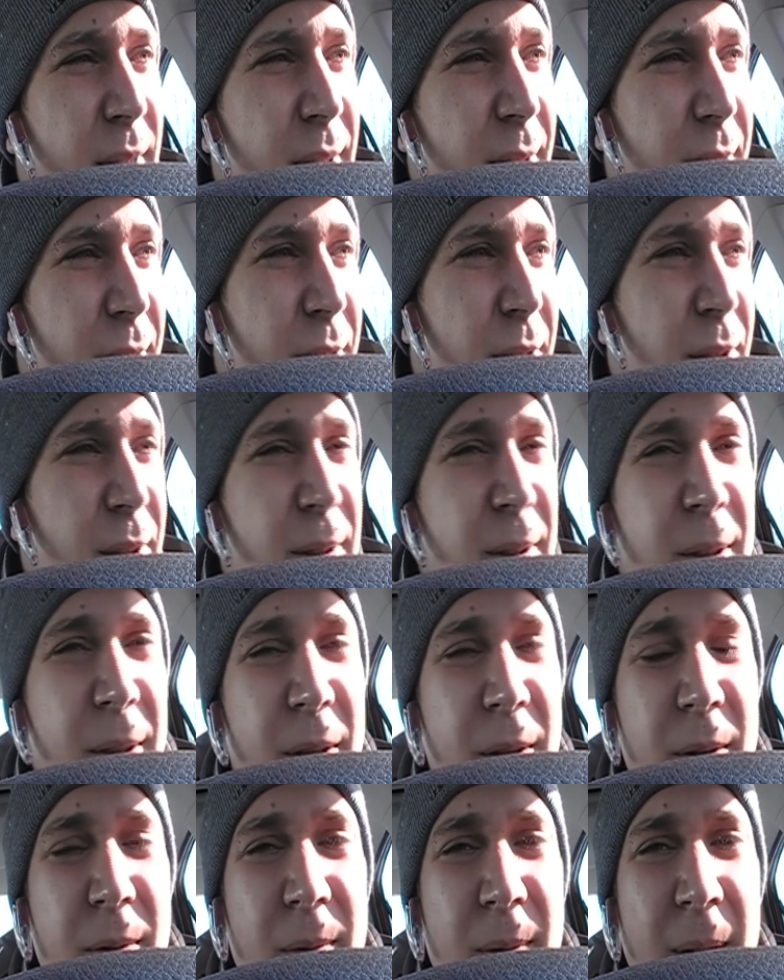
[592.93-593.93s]
It's just,
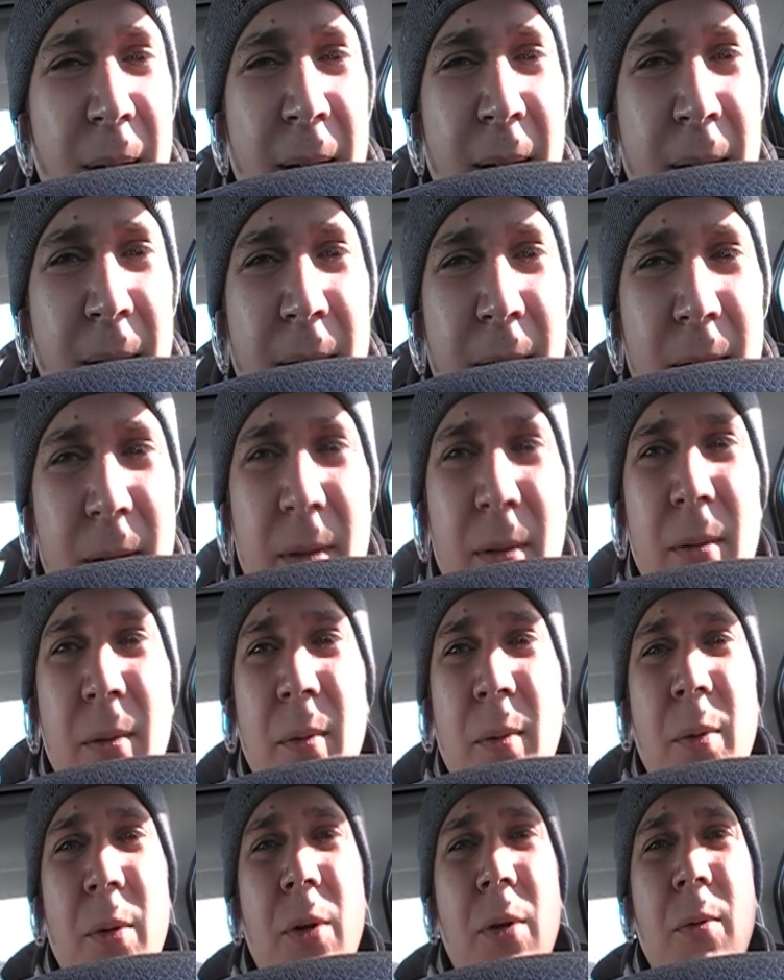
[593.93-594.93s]

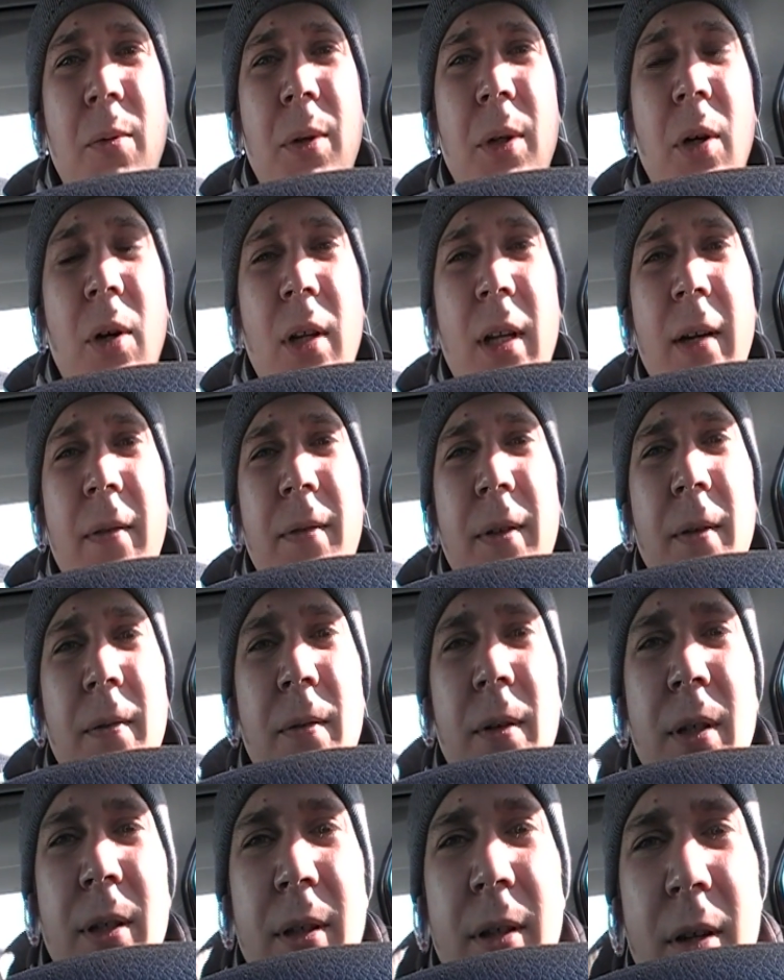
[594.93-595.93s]
we all have
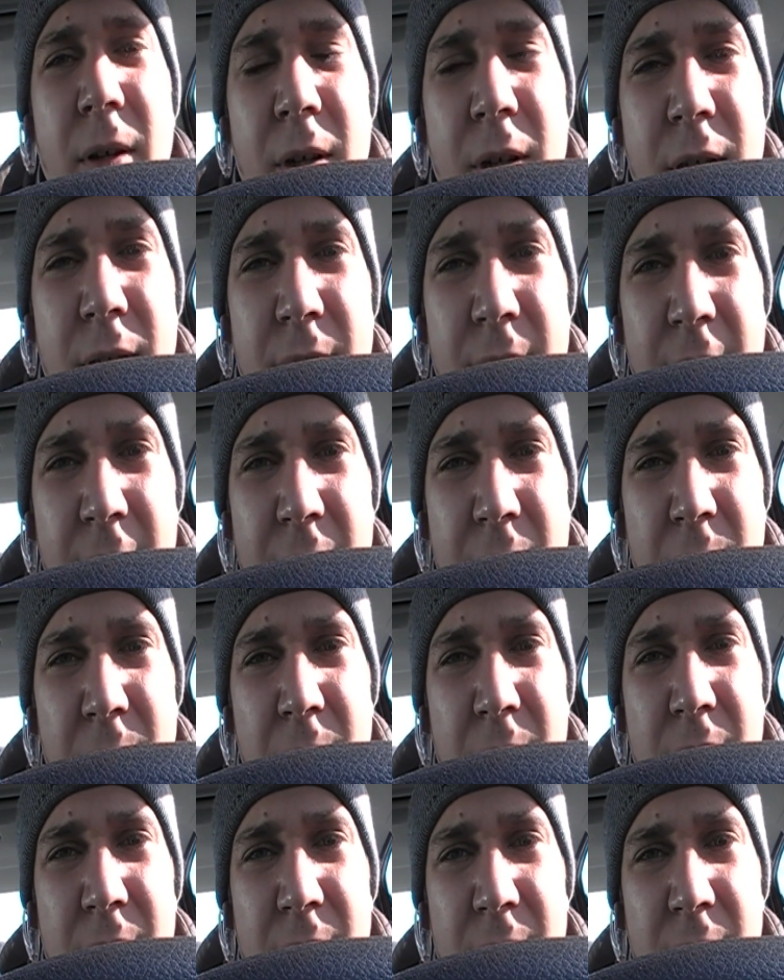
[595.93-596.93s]
different cards dealt to
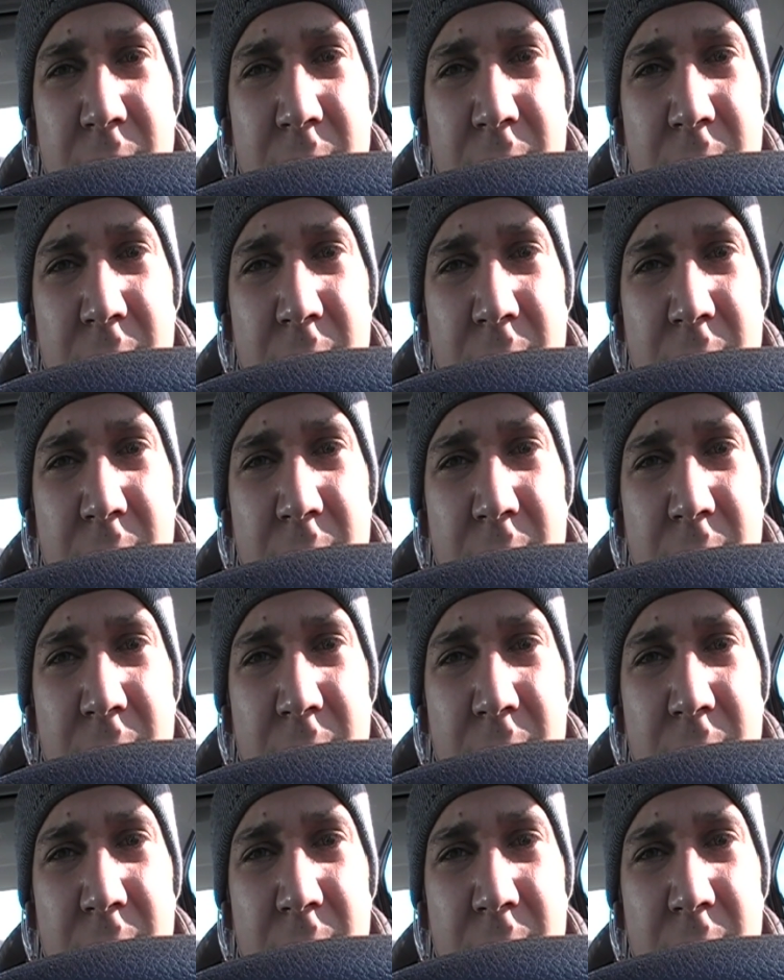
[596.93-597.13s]
us.